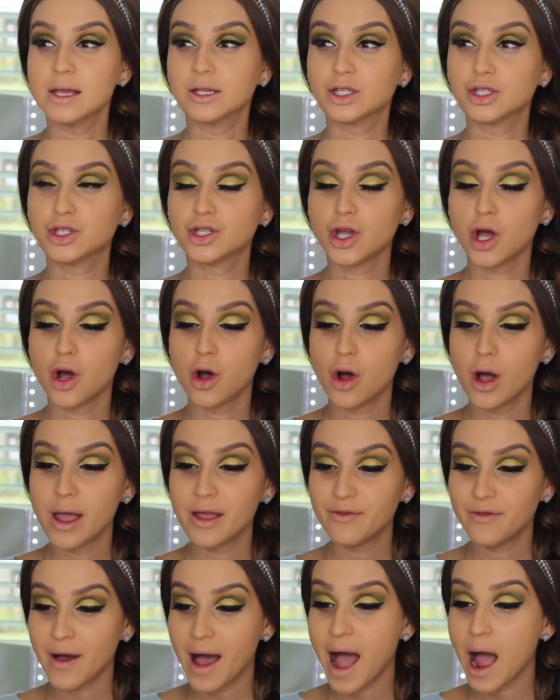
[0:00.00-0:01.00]
So
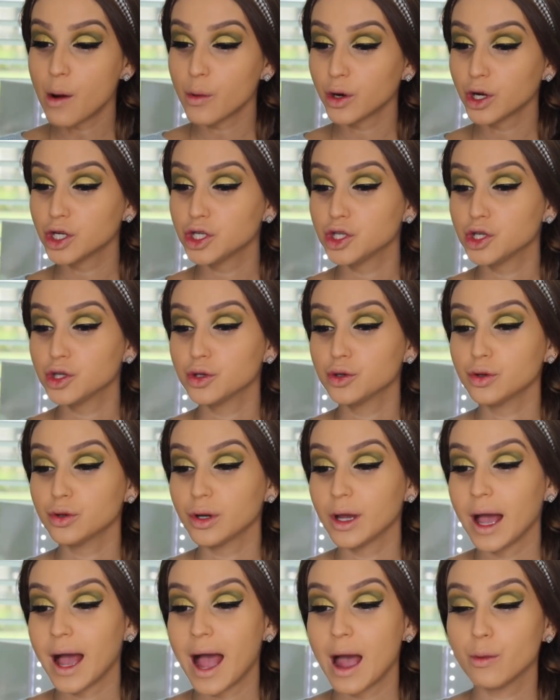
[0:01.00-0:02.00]
if I were you,
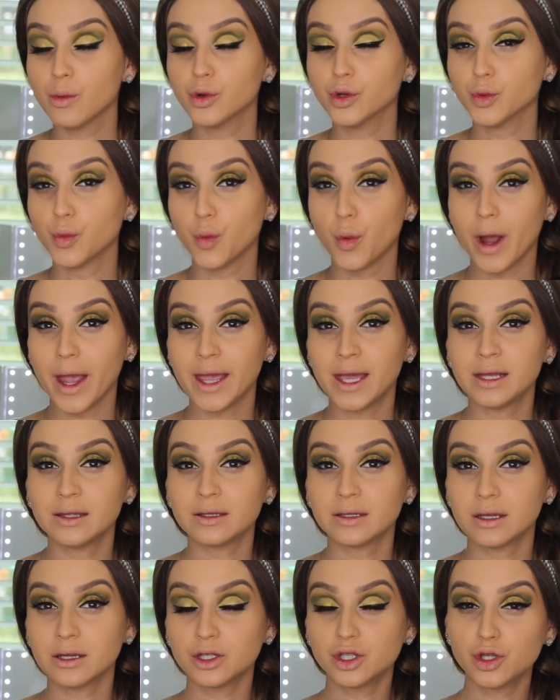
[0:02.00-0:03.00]
I would
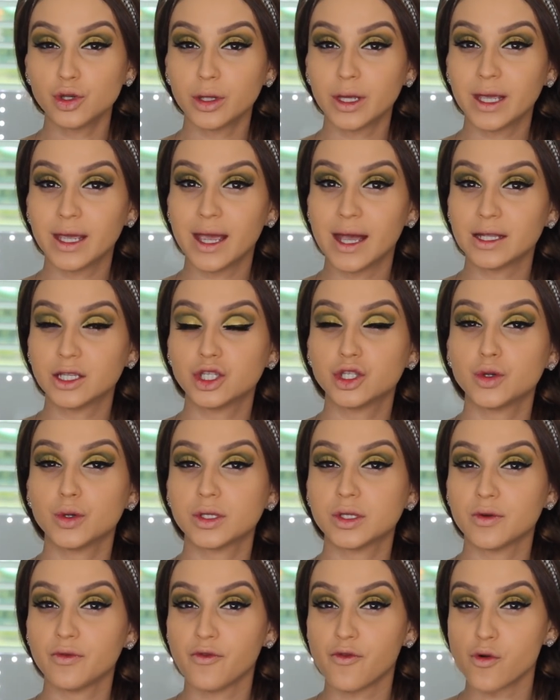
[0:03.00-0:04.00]
wait till it gets to
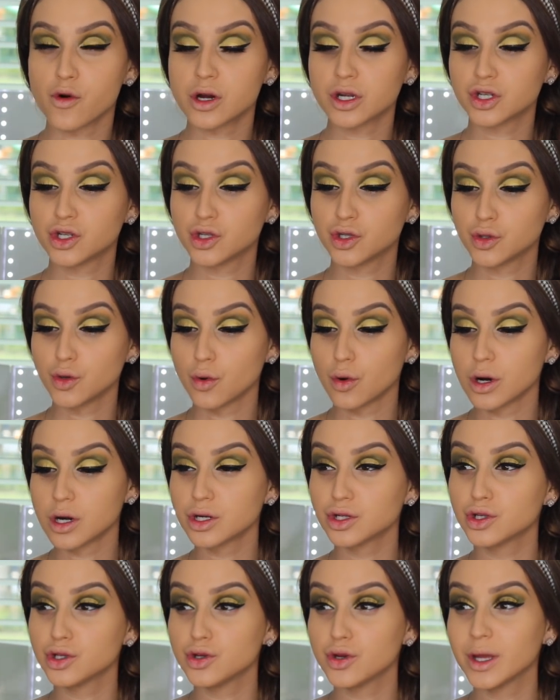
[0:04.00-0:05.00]
a Sephora
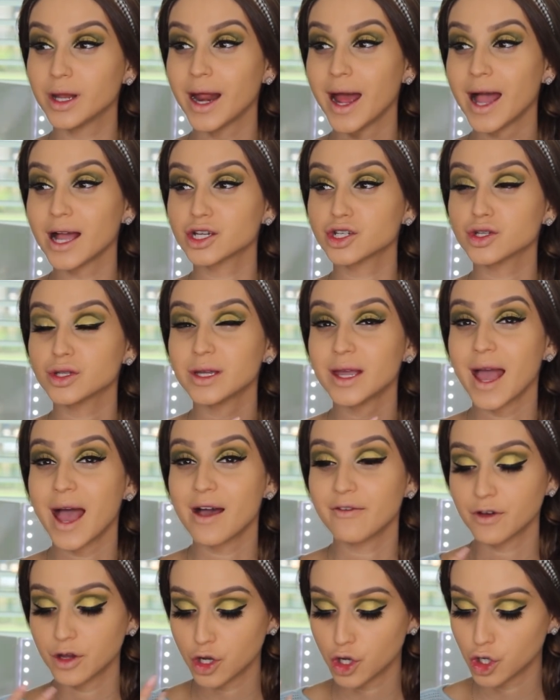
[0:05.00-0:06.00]
store so you can actually
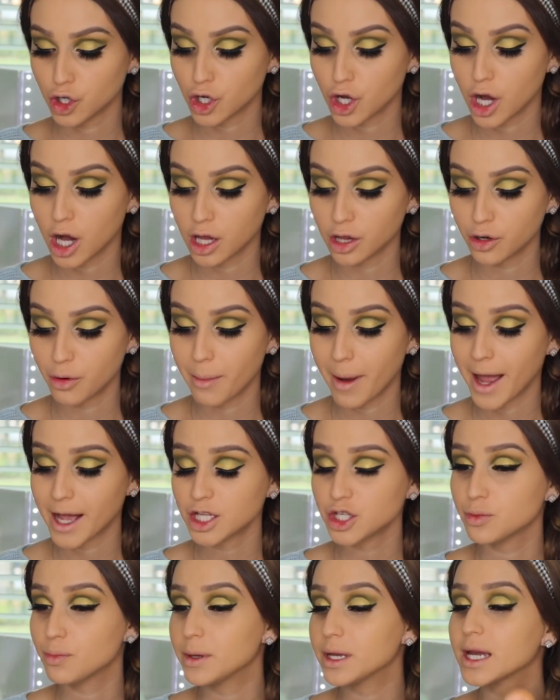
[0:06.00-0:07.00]
have a good color
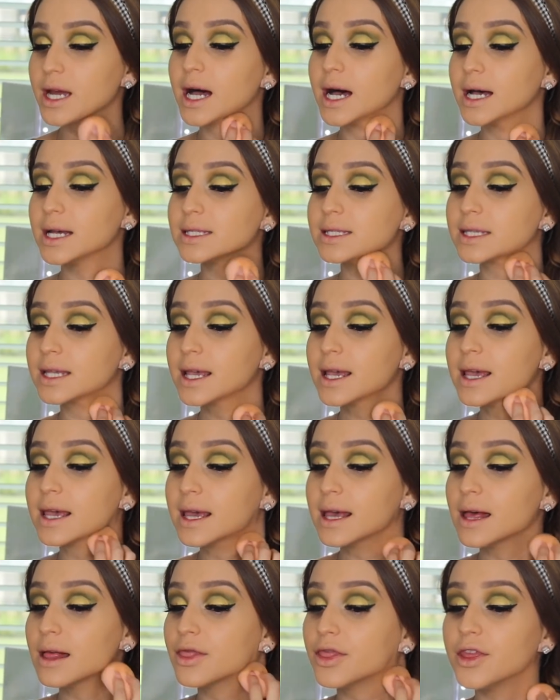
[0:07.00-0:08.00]
match, because
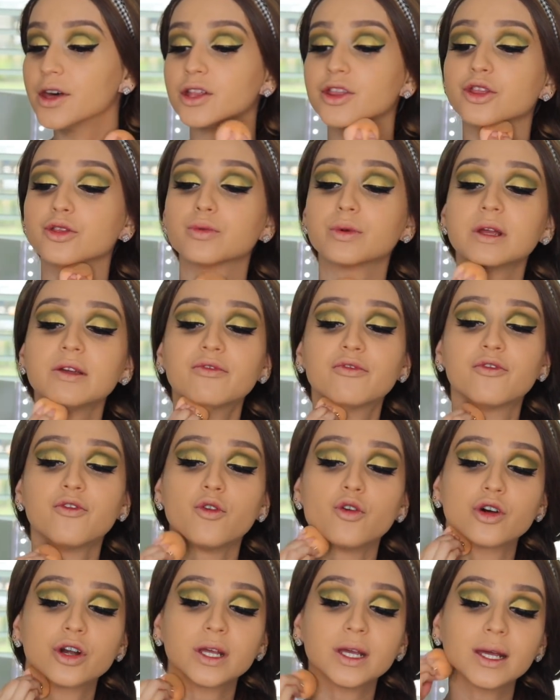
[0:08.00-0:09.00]
the
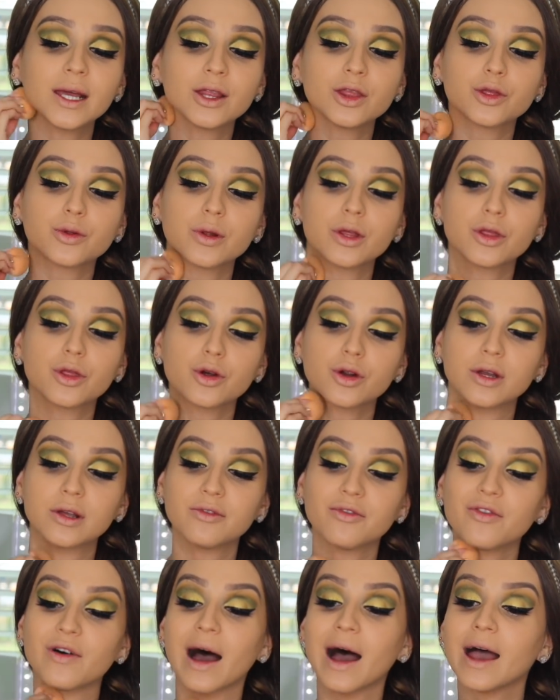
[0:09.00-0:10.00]
340 and
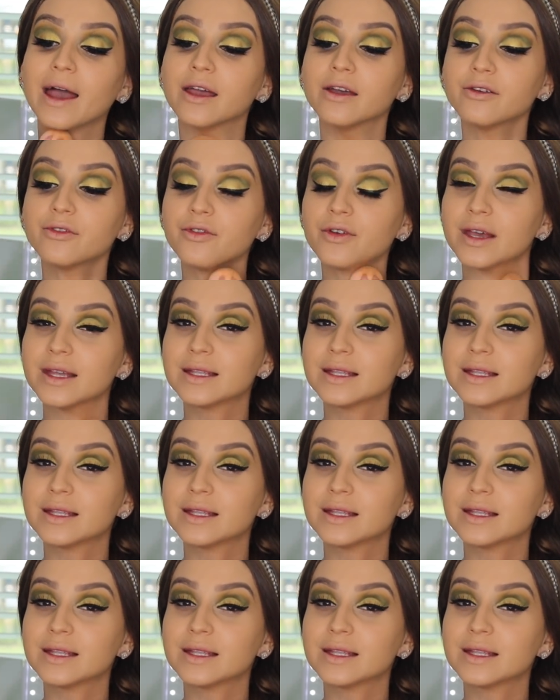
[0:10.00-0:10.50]
335,